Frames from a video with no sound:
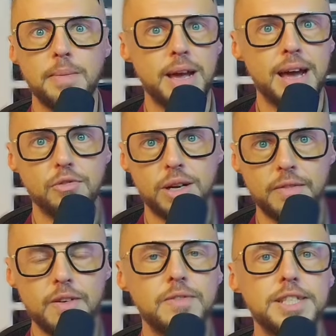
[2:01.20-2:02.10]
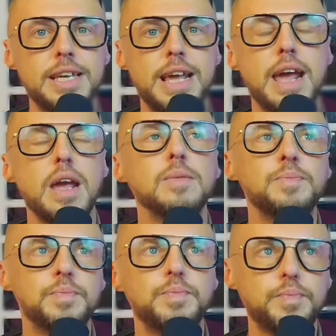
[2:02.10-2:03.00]
150K,
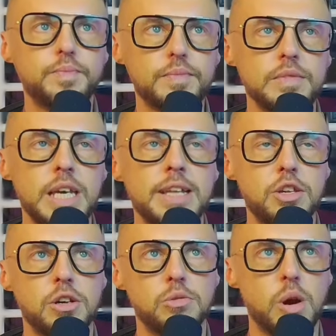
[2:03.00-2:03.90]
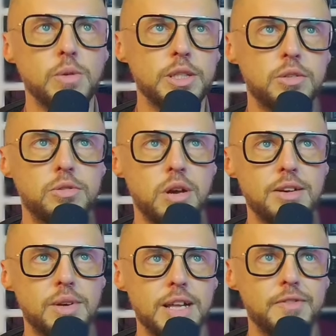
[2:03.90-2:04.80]
and you're growing to
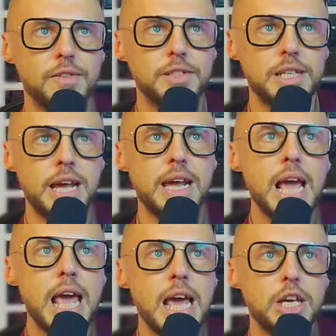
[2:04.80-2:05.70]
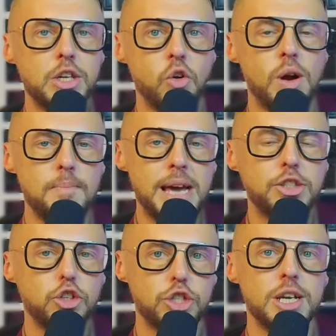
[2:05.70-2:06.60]
250K, your
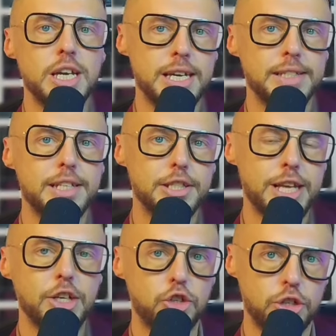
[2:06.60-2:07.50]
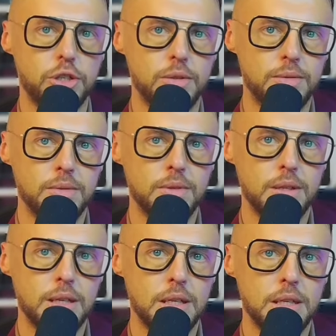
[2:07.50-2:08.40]
messaging is essential
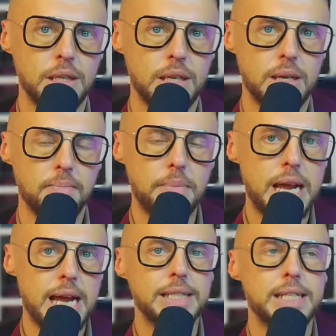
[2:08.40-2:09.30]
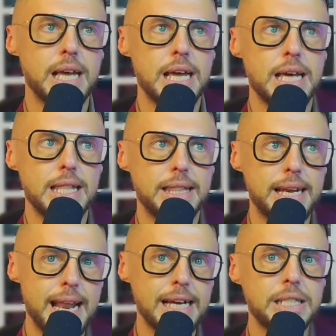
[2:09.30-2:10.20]
because the
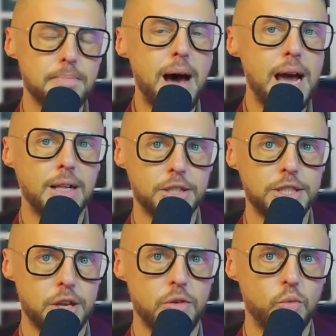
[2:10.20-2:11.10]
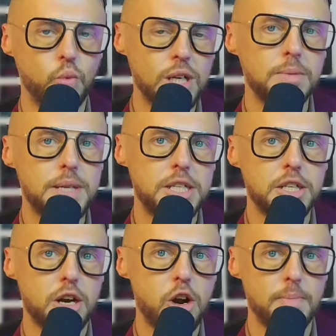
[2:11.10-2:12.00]
next milestone will be
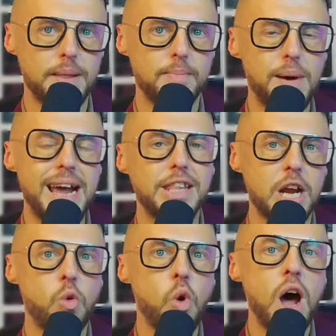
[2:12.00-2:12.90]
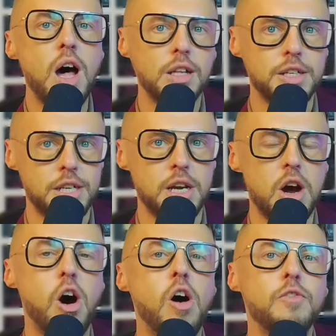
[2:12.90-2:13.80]
determined by the quality
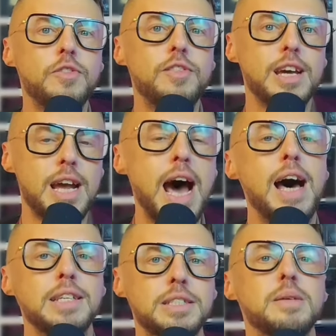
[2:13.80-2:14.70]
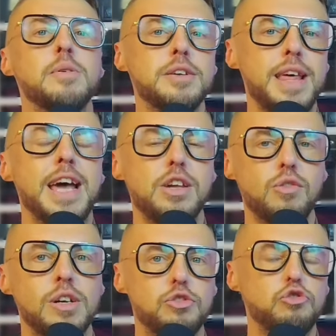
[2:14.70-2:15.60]
of the customer that
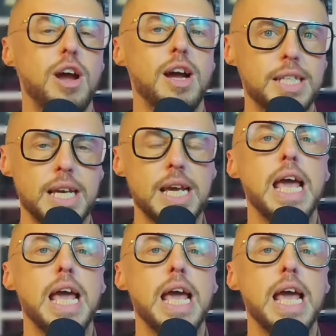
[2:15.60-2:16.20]
you are attracting,